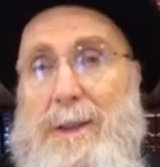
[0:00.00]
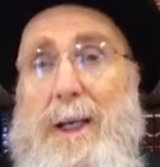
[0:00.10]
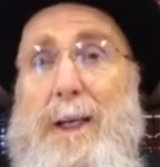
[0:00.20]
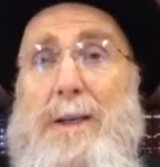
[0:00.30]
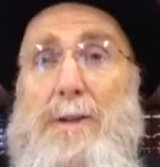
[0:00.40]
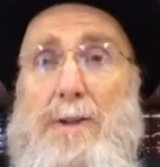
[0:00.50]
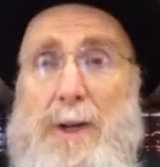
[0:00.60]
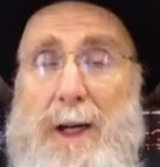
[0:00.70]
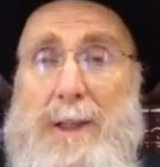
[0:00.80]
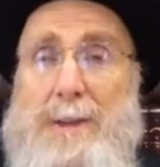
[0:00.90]
that each
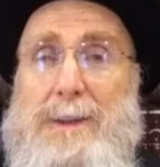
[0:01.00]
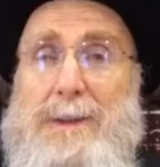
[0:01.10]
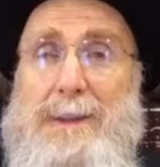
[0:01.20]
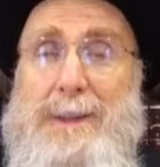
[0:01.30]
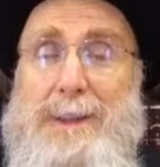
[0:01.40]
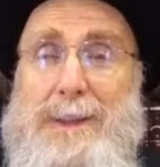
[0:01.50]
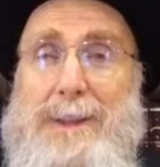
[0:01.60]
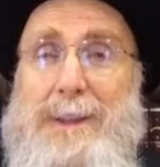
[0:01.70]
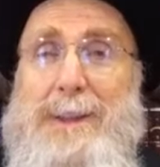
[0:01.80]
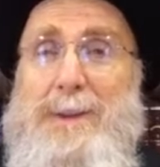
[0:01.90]
child
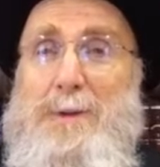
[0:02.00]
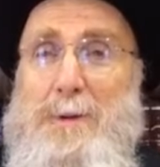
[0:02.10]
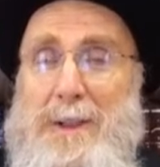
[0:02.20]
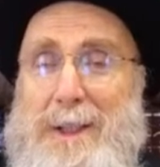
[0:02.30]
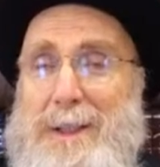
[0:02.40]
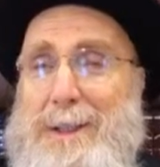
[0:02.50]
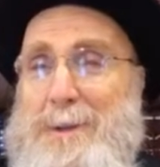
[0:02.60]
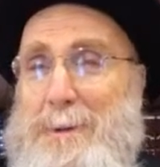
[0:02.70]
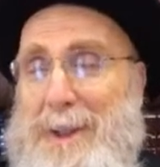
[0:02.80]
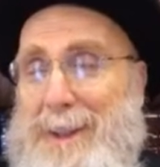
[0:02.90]
is unique in
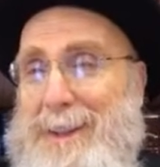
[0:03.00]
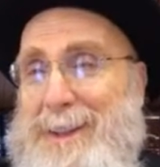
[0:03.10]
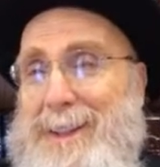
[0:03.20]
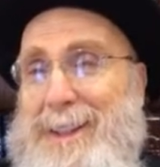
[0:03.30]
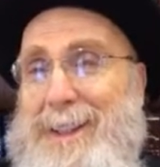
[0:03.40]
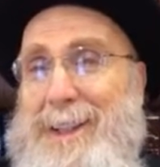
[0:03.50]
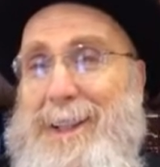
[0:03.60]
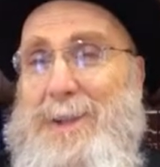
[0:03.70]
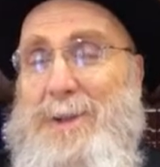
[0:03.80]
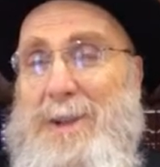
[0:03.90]
his way.
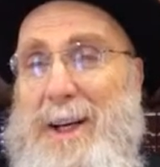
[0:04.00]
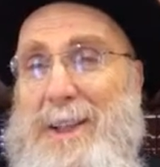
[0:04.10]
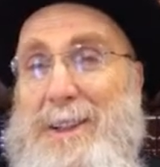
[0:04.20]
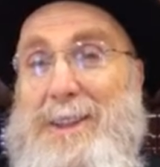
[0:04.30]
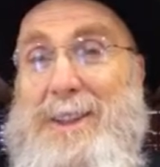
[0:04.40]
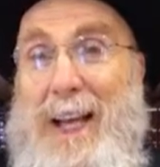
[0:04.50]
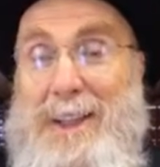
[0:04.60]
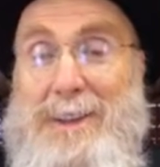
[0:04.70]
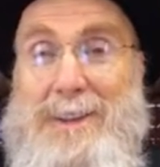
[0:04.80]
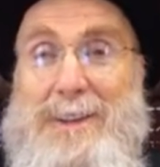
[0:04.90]
Each child has
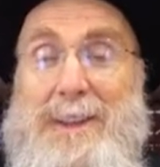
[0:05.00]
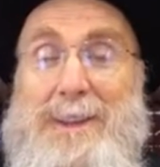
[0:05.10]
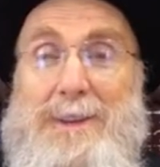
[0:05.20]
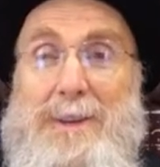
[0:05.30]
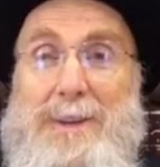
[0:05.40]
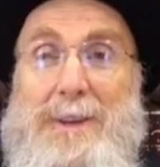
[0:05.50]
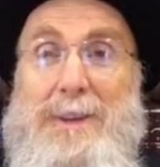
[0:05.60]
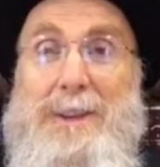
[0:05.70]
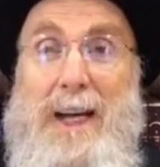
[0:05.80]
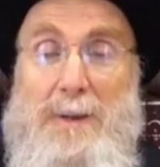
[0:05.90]
talents and
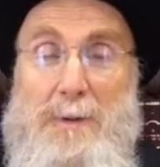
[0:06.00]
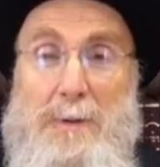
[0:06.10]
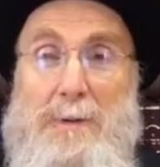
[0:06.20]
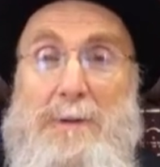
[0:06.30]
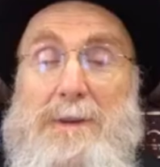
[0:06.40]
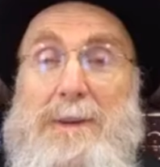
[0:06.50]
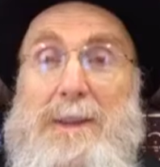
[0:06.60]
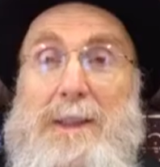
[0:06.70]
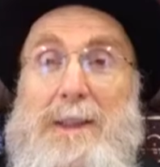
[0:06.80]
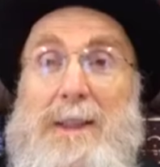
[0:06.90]
certain natural
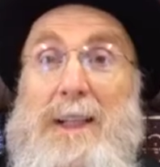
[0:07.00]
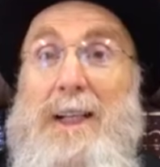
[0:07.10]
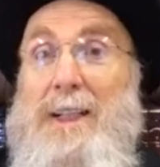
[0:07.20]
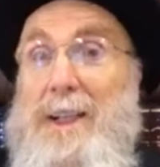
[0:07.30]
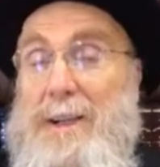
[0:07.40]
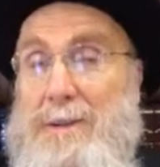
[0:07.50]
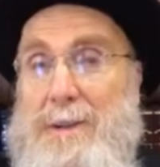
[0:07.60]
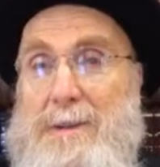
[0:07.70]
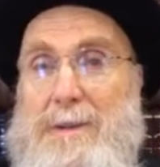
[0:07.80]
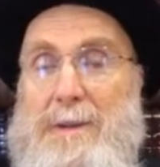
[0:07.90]

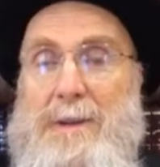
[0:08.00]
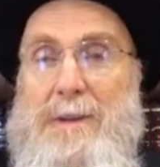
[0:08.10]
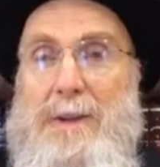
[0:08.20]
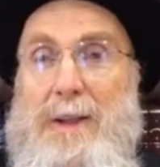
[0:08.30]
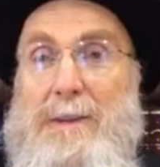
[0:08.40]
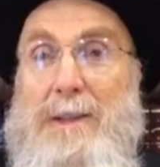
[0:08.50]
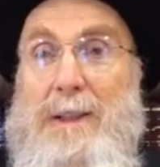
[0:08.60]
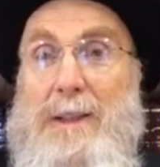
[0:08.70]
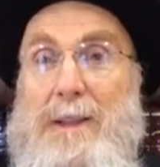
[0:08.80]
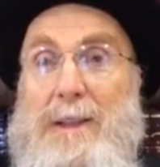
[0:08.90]
inclinations, certain things
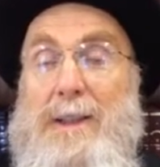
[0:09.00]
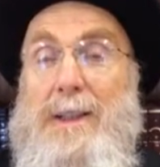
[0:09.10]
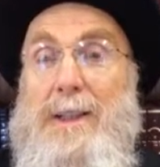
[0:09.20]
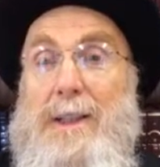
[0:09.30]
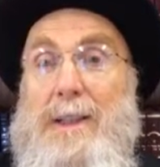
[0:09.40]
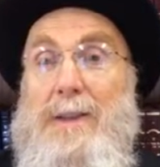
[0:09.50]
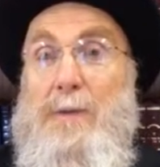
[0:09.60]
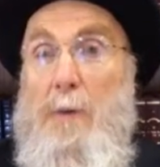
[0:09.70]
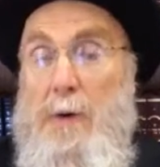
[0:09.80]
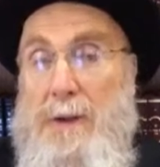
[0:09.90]
that he
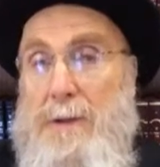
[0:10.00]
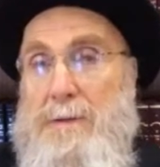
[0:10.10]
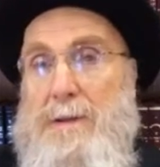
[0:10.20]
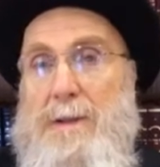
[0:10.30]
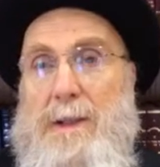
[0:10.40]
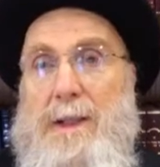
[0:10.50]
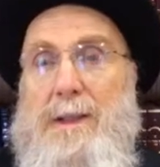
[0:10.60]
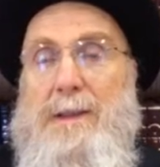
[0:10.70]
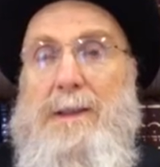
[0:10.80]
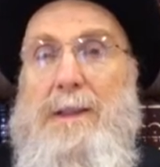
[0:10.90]
is more interested
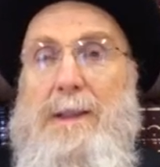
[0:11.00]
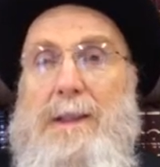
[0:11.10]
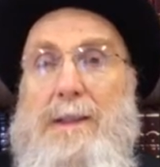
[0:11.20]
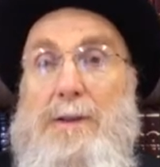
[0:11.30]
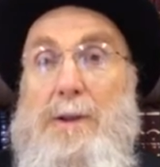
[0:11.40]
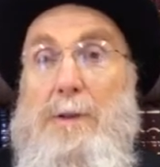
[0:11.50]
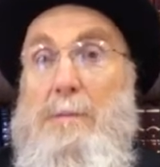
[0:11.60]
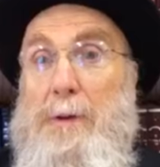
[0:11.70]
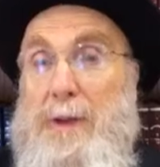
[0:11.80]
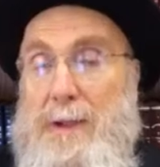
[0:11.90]
in, certain
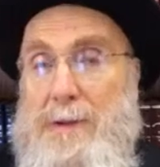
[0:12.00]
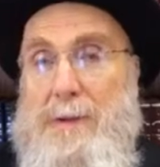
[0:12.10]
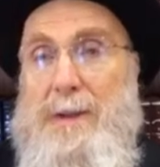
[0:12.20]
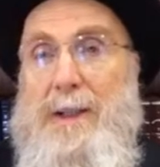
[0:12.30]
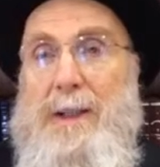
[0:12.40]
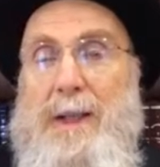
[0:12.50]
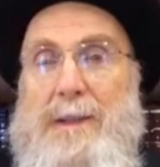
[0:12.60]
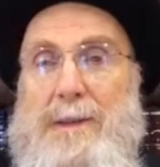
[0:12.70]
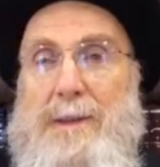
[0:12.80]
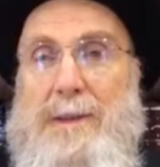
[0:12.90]
potential that he
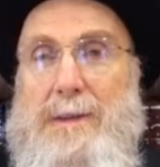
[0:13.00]
has